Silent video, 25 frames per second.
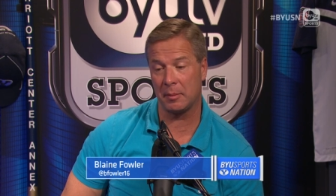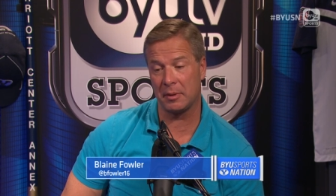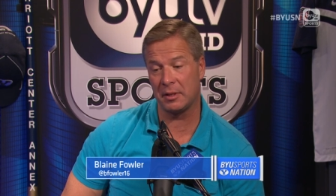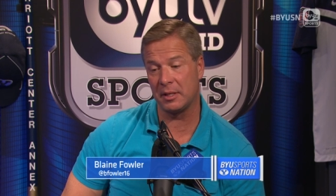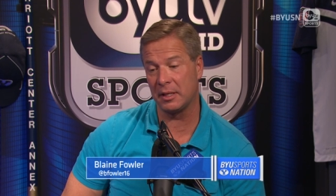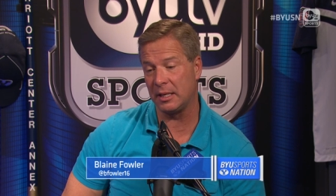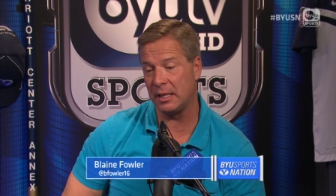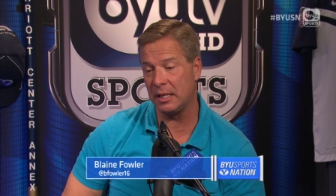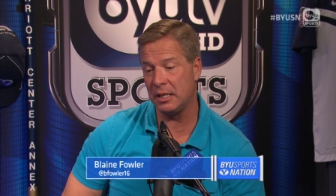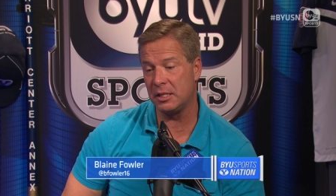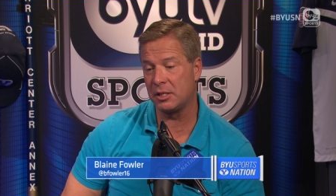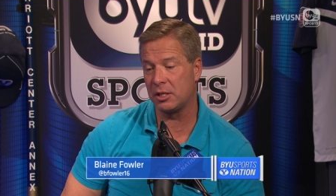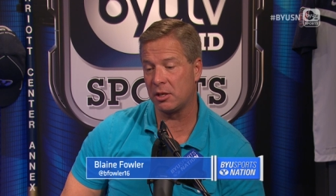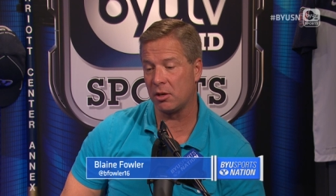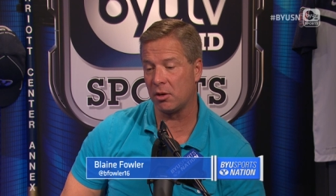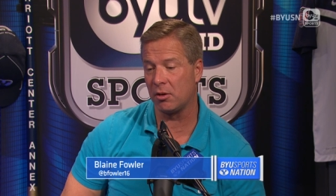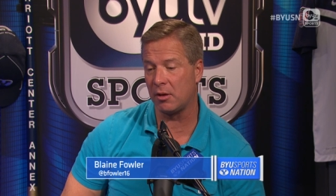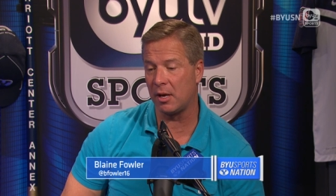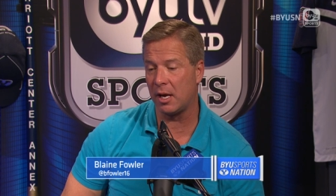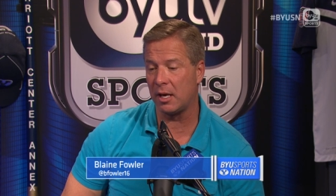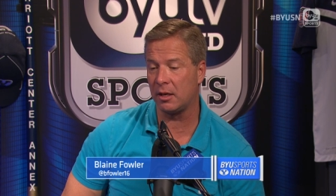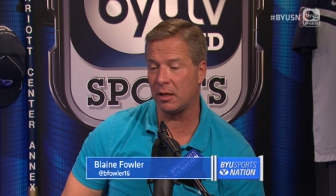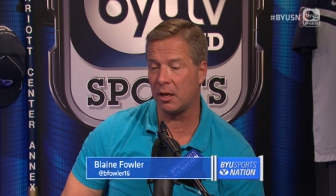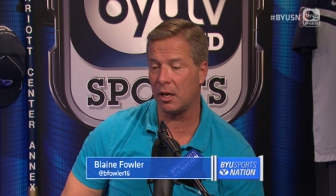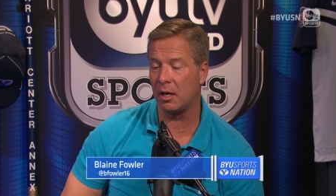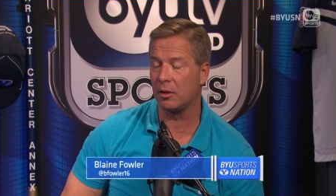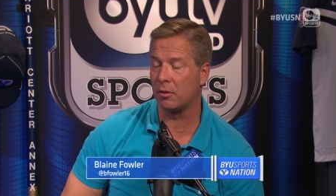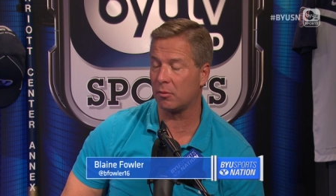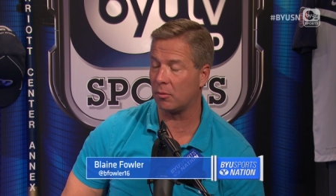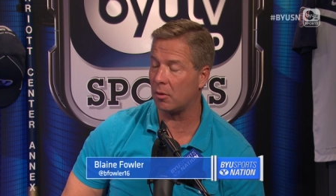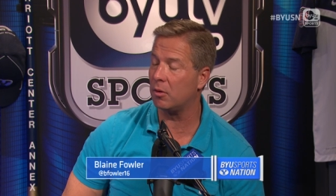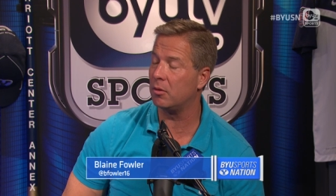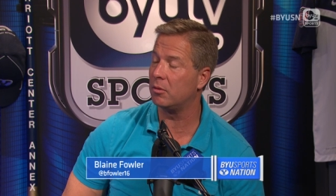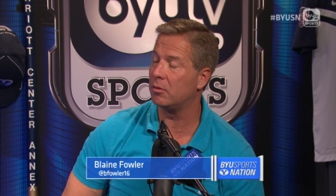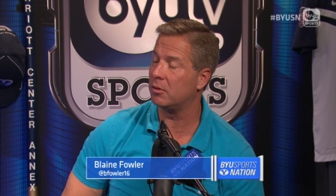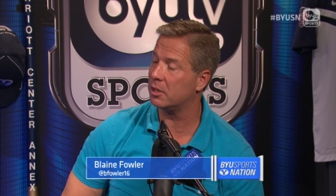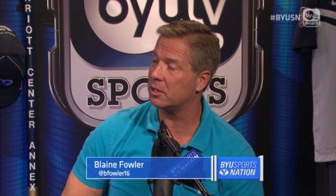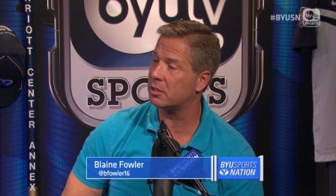I think East Carolina on the
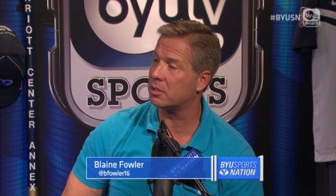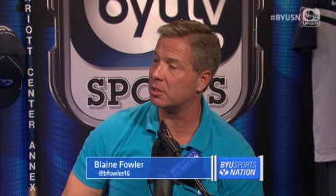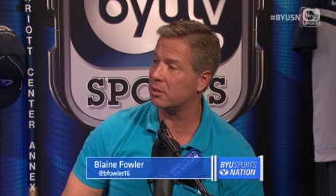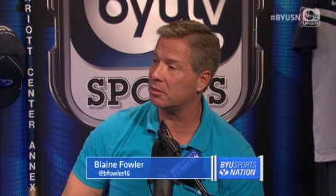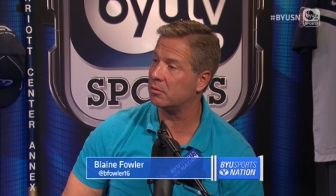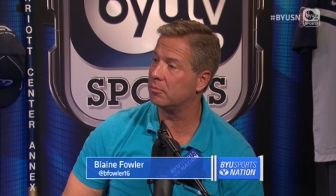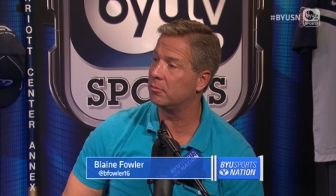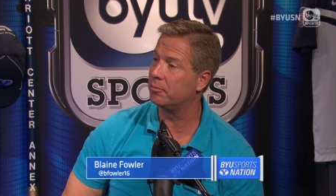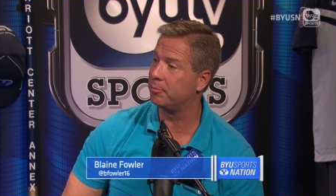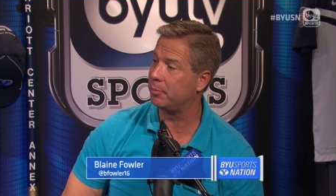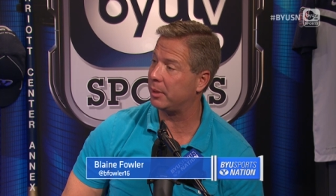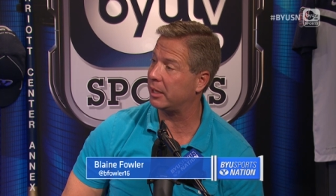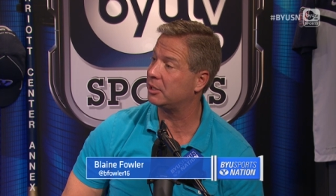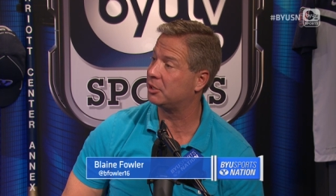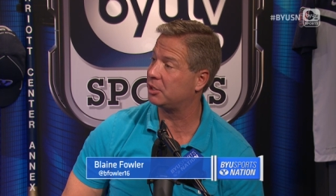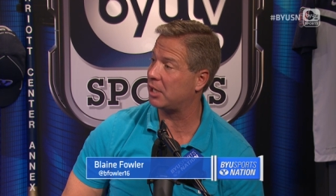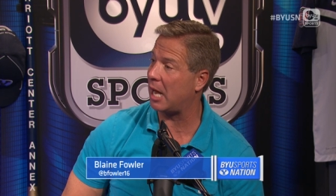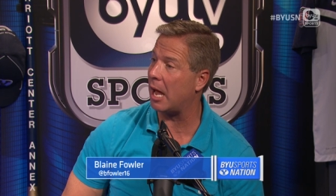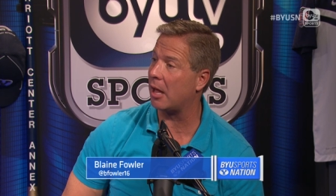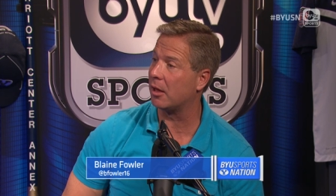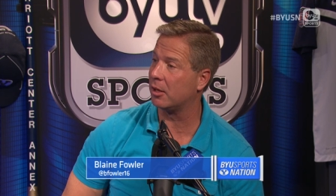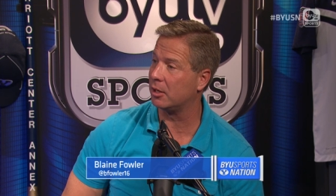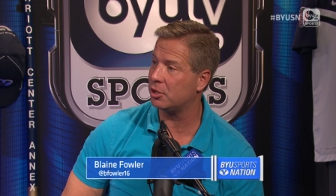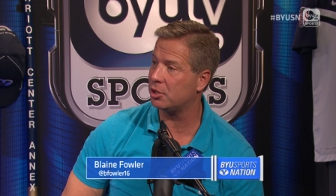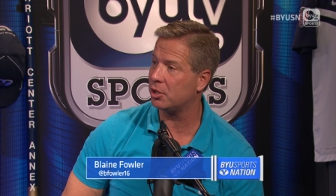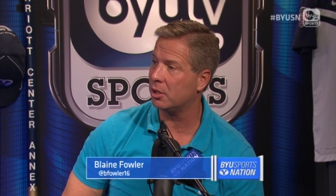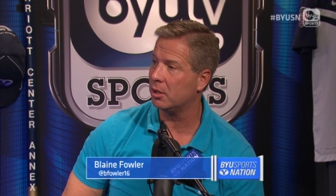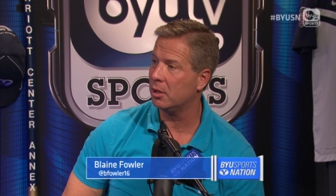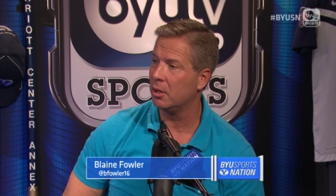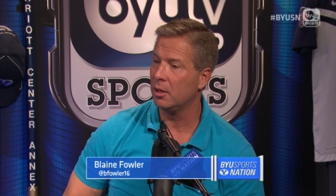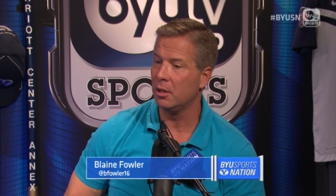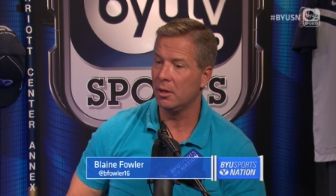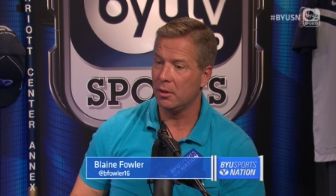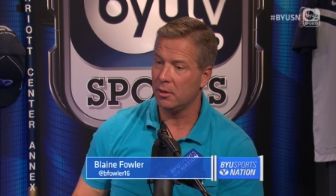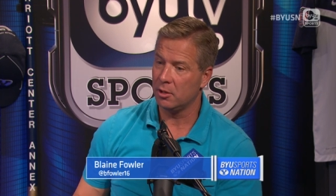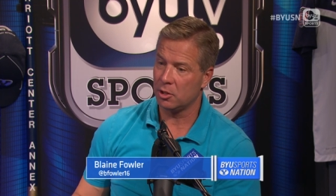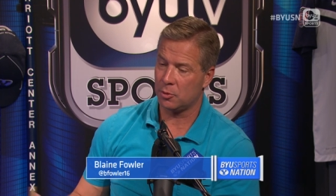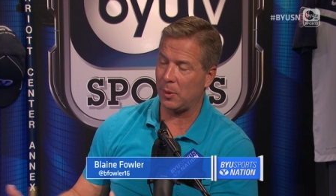road is a big challenge,
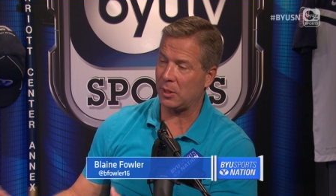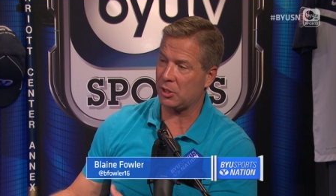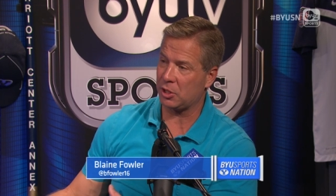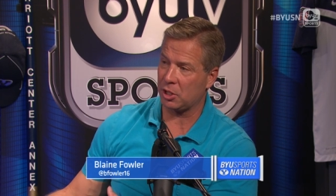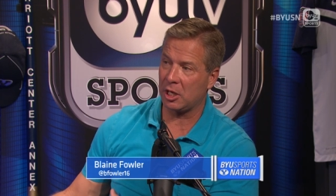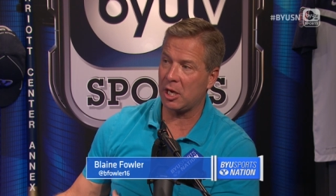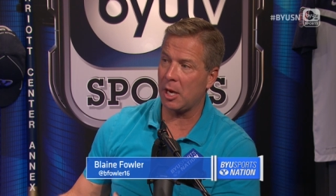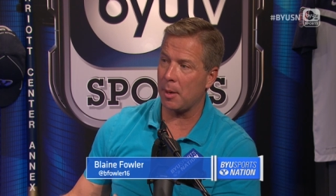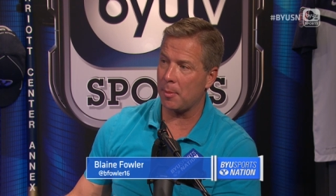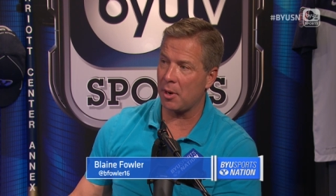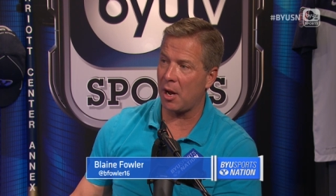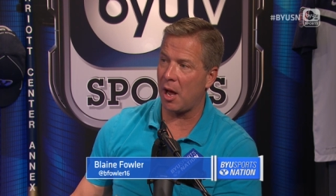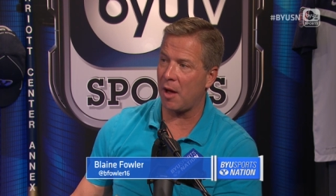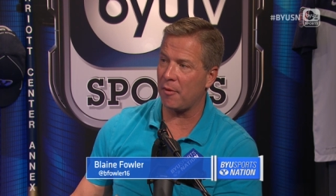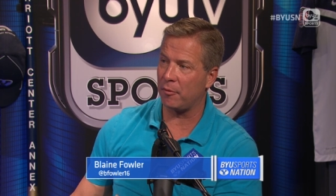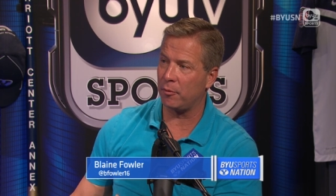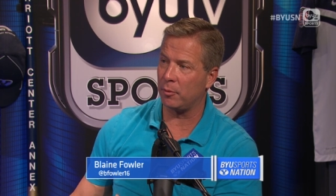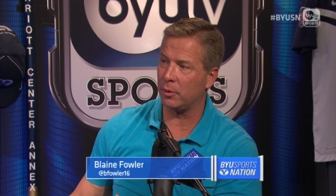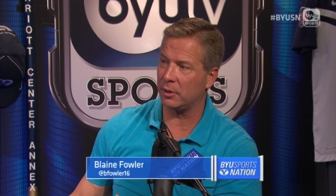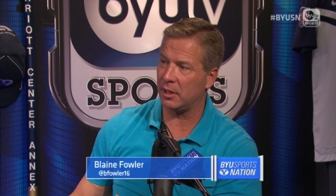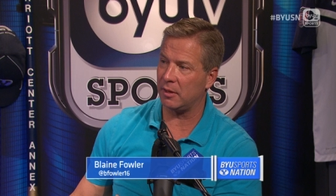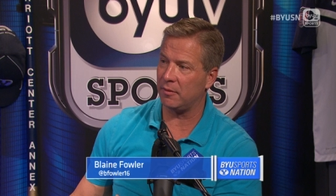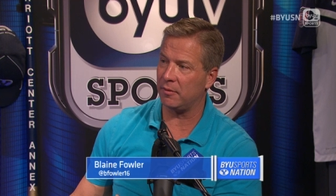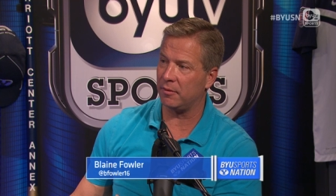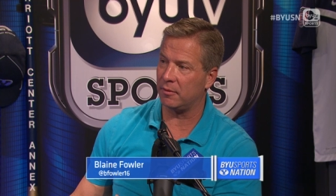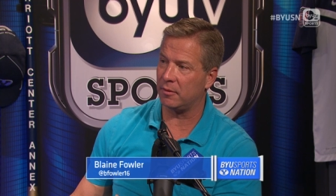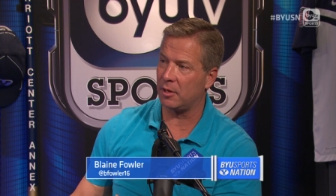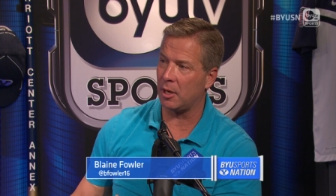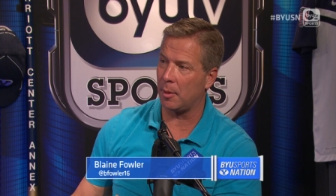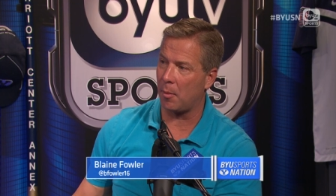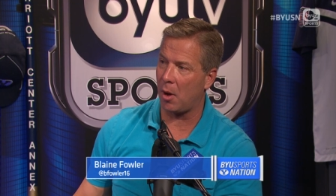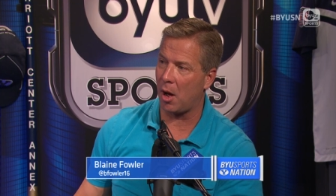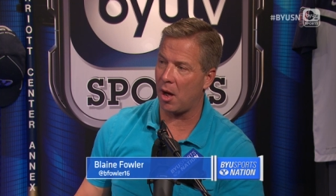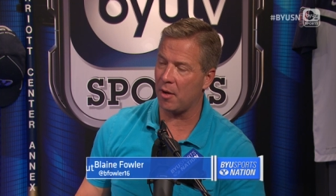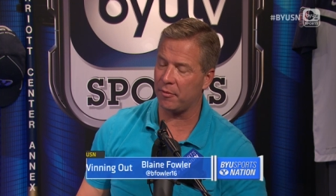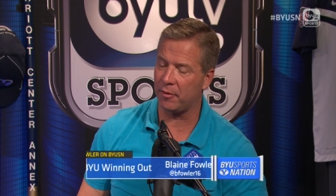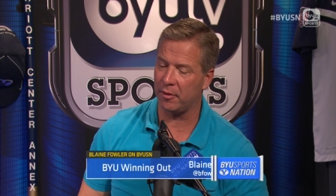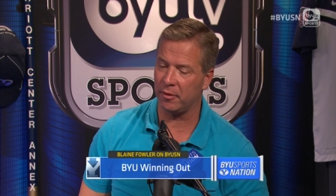especially coming off of what they've come
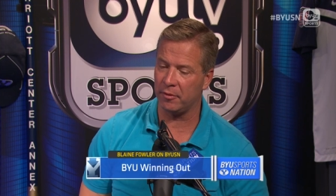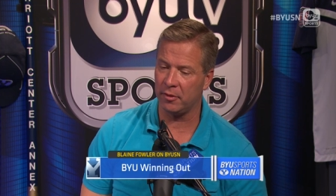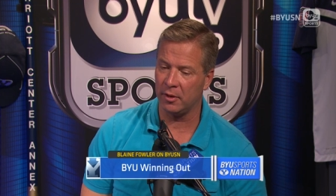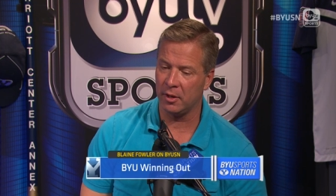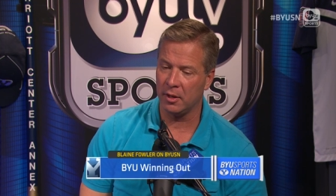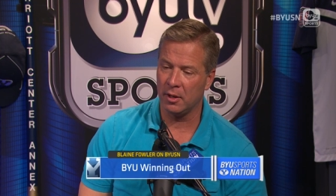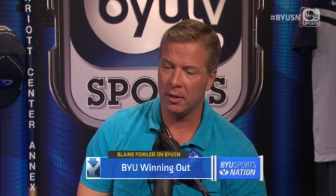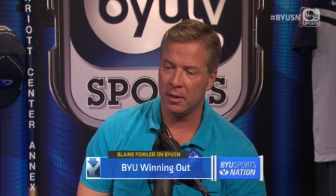off of.